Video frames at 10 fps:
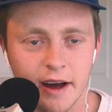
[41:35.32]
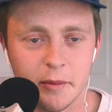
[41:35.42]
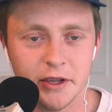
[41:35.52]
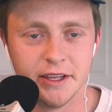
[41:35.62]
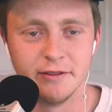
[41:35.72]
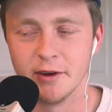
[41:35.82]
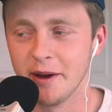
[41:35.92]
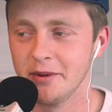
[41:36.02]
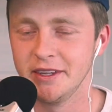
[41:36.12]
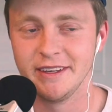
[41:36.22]
I believe you. I
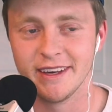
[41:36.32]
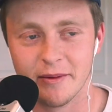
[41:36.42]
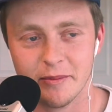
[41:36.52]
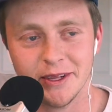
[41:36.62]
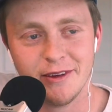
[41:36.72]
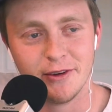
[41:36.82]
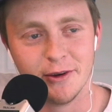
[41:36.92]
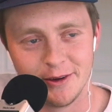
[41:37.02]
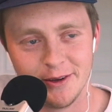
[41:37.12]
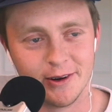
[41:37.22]
believe you.
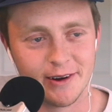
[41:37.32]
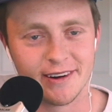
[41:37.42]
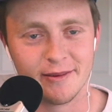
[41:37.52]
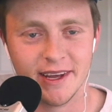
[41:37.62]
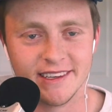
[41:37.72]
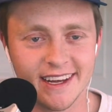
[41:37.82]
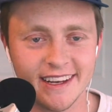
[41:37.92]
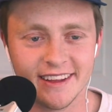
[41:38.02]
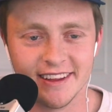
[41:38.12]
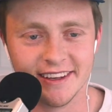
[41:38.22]
You are
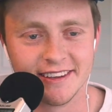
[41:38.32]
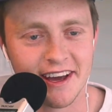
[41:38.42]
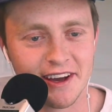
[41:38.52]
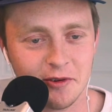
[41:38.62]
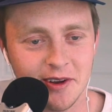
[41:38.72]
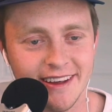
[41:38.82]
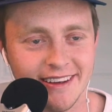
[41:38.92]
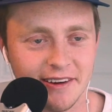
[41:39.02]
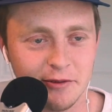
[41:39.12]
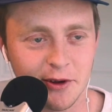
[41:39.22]
maintaining the integrity
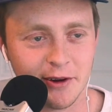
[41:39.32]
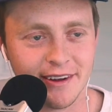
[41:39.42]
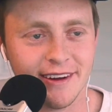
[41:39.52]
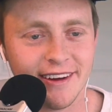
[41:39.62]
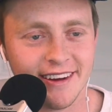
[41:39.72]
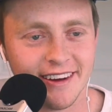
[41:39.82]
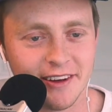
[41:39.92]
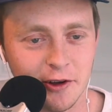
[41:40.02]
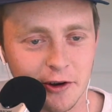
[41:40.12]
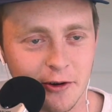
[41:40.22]
of
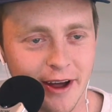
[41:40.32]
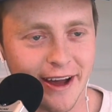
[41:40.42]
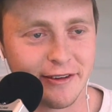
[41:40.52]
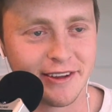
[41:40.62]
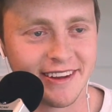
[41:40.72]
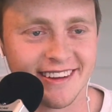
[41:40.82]
your craft.